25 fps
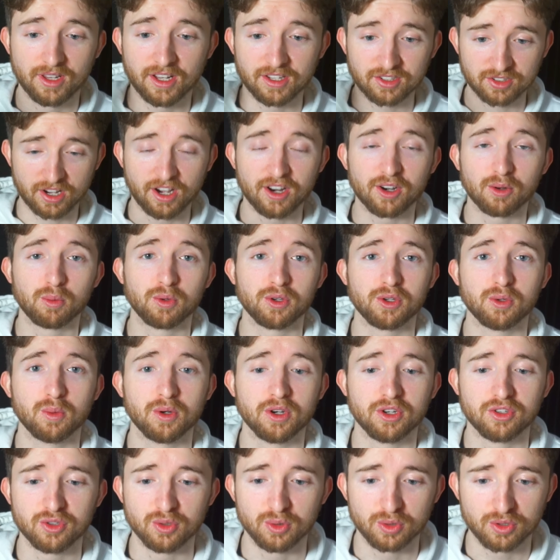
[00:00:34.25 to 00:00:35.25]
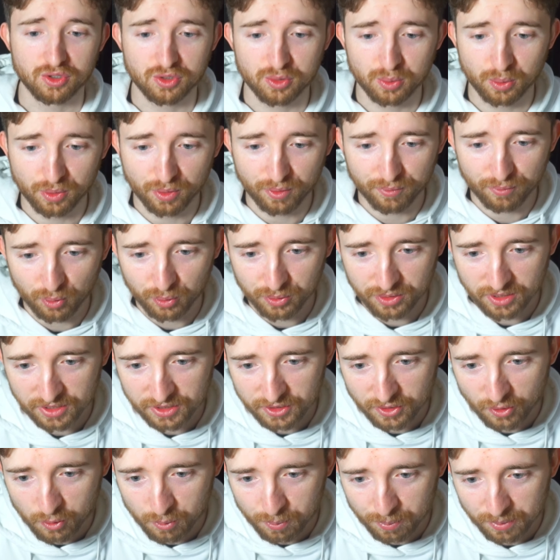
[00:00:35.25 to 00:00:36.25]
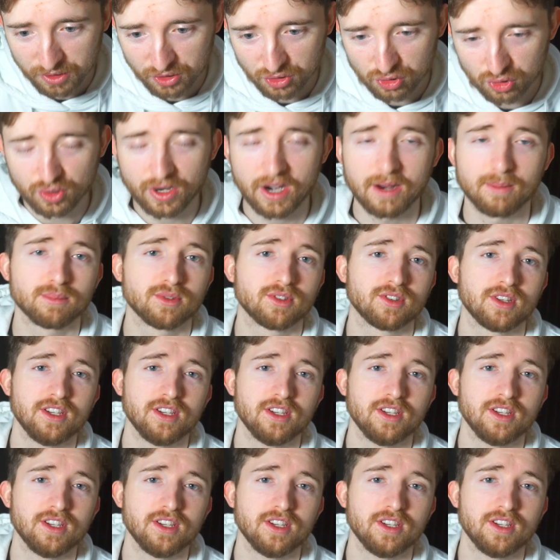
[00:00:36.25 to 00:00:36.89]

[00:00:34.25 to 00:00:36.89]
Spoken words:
That's kind of what you want to do, because you want to avoid any opening traps